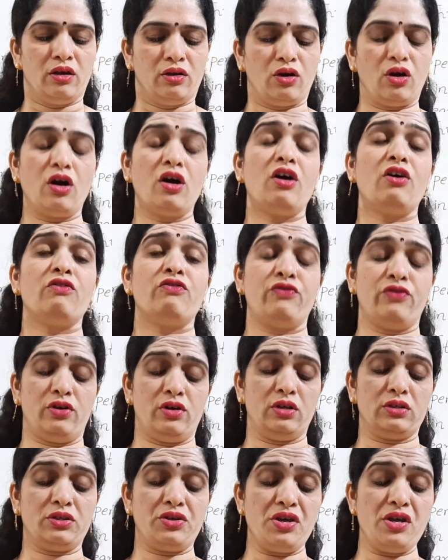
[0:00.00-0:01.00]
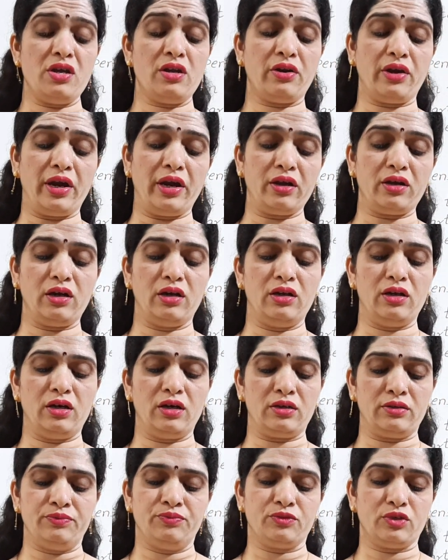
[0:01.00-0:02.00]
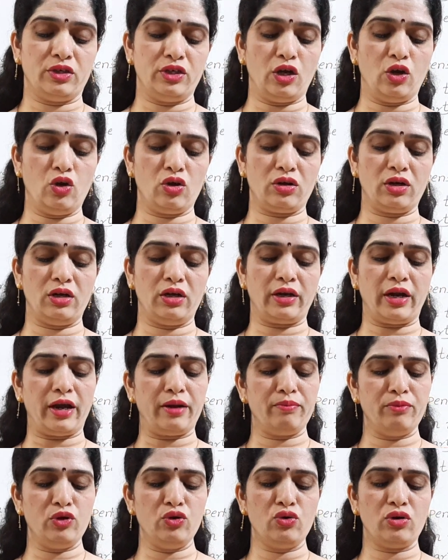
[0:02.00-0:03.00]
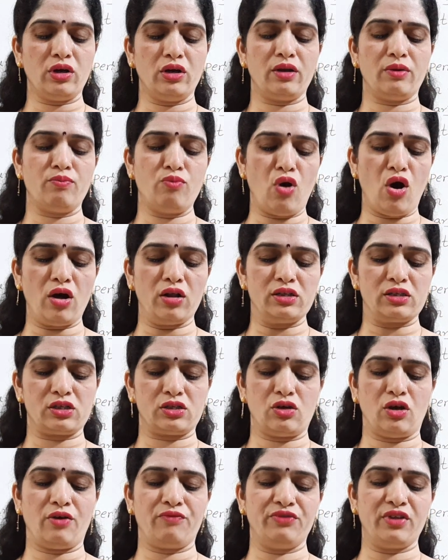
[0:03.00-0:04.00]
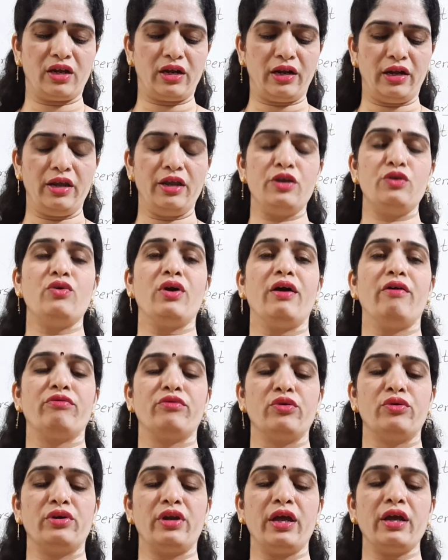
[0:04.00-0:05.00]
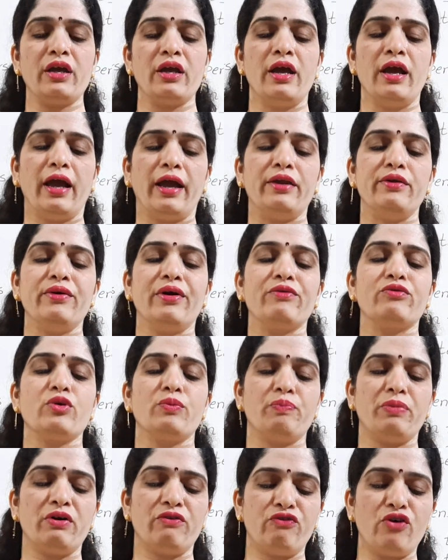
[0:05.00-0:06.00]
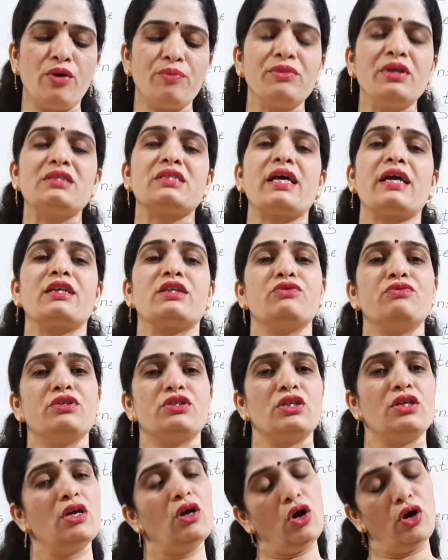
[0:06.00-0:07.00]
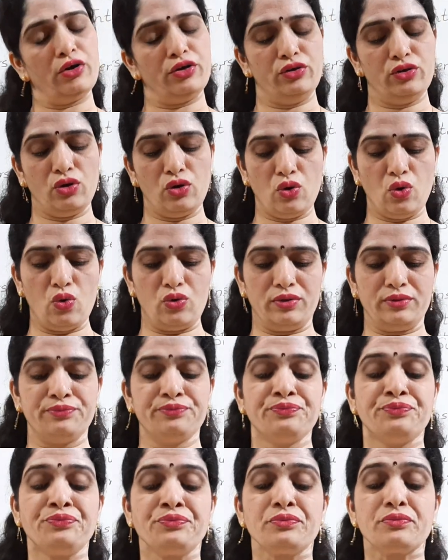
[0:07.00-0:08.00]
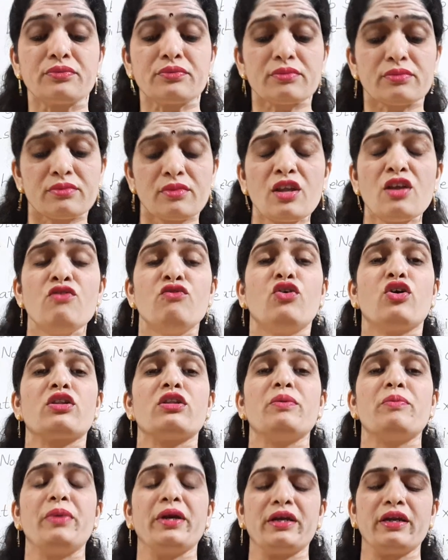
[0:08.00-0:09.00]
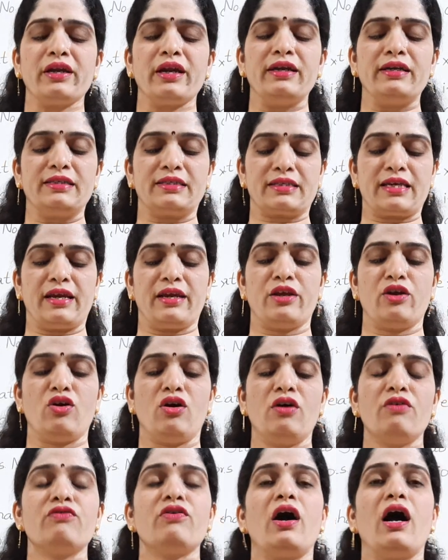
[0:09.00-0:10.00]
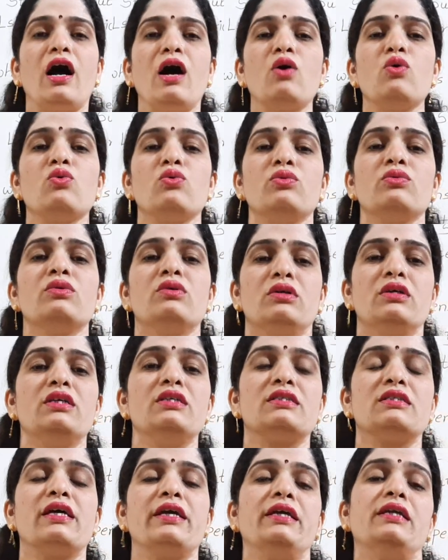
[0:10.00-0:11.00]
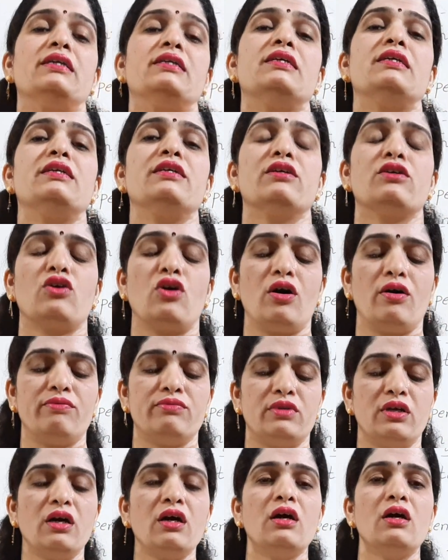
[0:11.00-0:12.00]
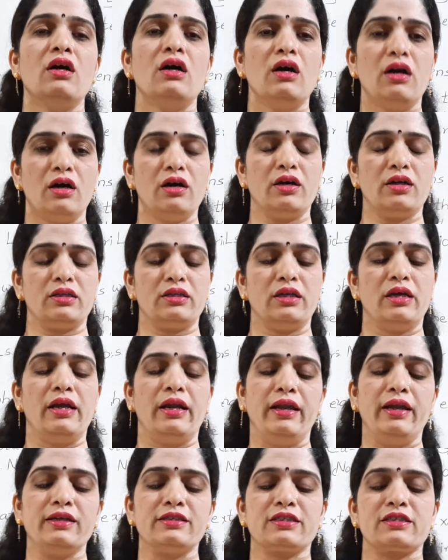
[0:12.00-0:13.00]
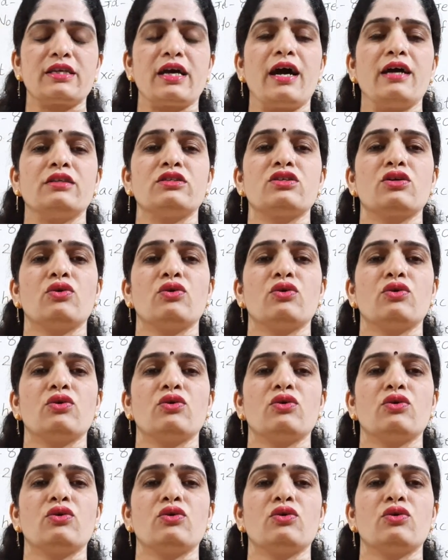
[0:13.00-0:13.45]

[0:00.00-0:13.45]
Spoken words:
of 3 red color, yellow color and blue color balls of the clay you have to take, and you have to perform this activity on your own for the better understanding of how is the interior of the earth. Let's start